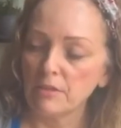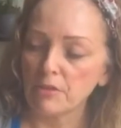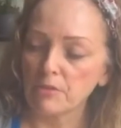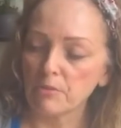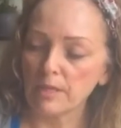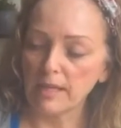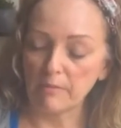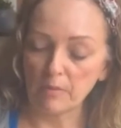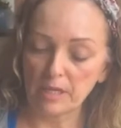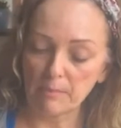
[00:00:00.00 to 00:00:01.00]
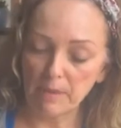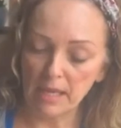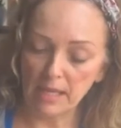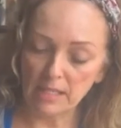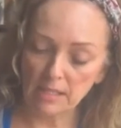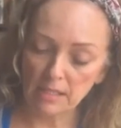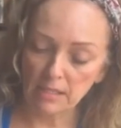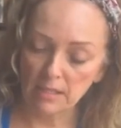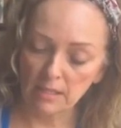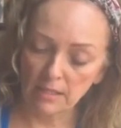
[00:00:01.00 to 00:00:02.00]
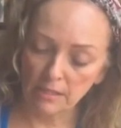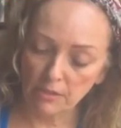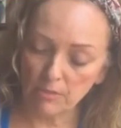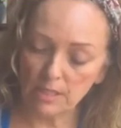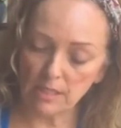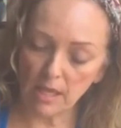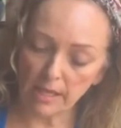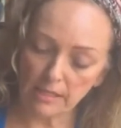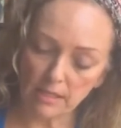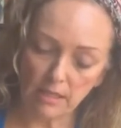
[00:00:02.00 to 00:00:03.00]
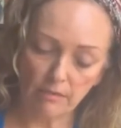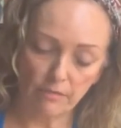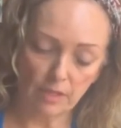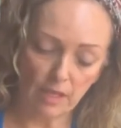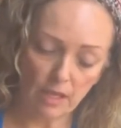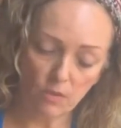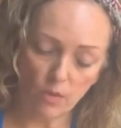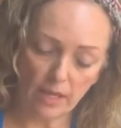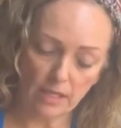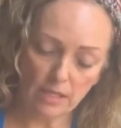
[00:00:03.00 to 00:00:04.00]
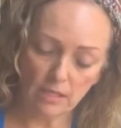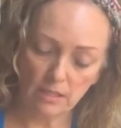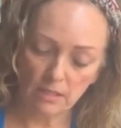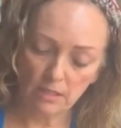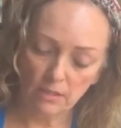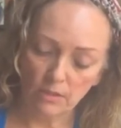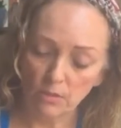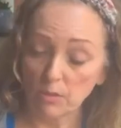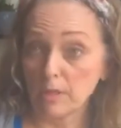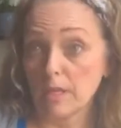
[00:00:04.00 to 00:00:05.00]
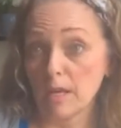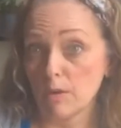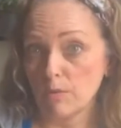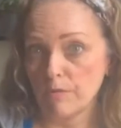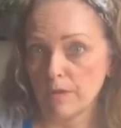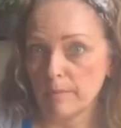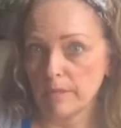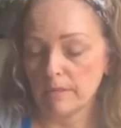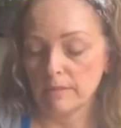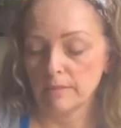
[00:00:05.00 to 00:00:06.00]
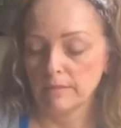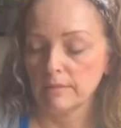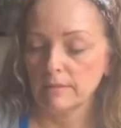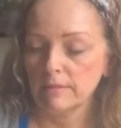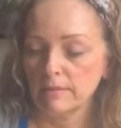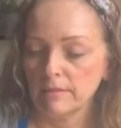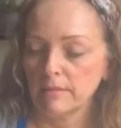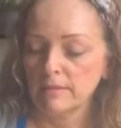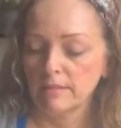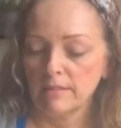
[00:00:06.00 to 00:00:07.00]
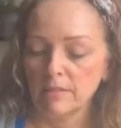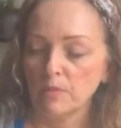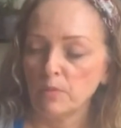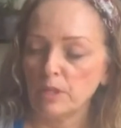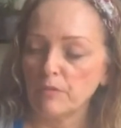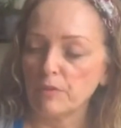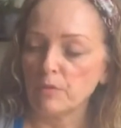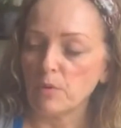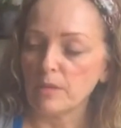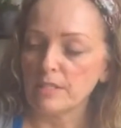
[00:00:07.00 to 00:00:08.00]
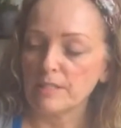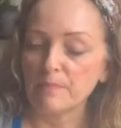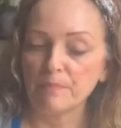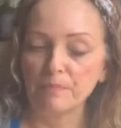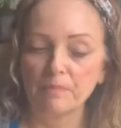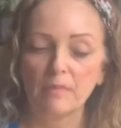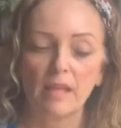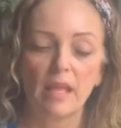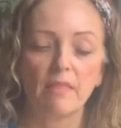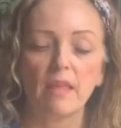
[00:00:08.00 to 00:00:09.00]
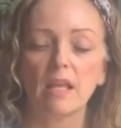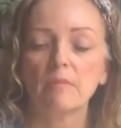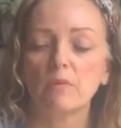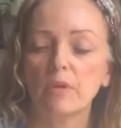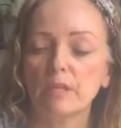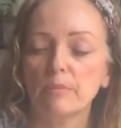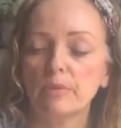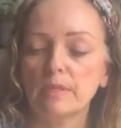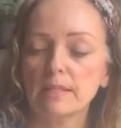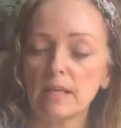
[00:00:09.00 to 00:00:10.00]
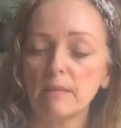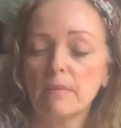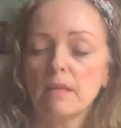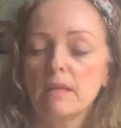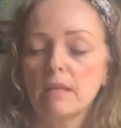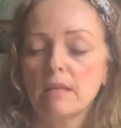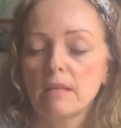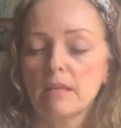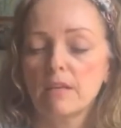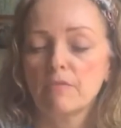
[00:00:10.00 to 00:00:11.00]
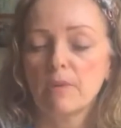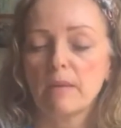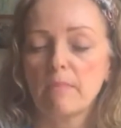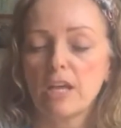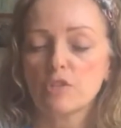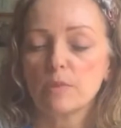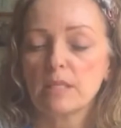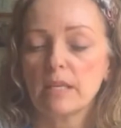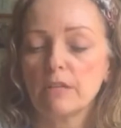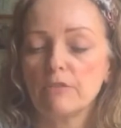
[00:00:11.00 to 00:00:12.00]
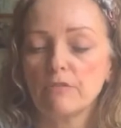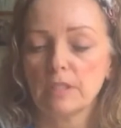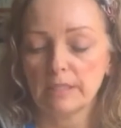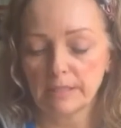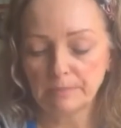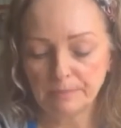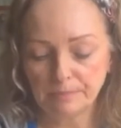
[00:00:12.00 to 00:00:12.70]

3. I'm going to paint 3 sides of the egg white or the aqua faba, whatever you want. And then I'm going to put some of my mashed potato filling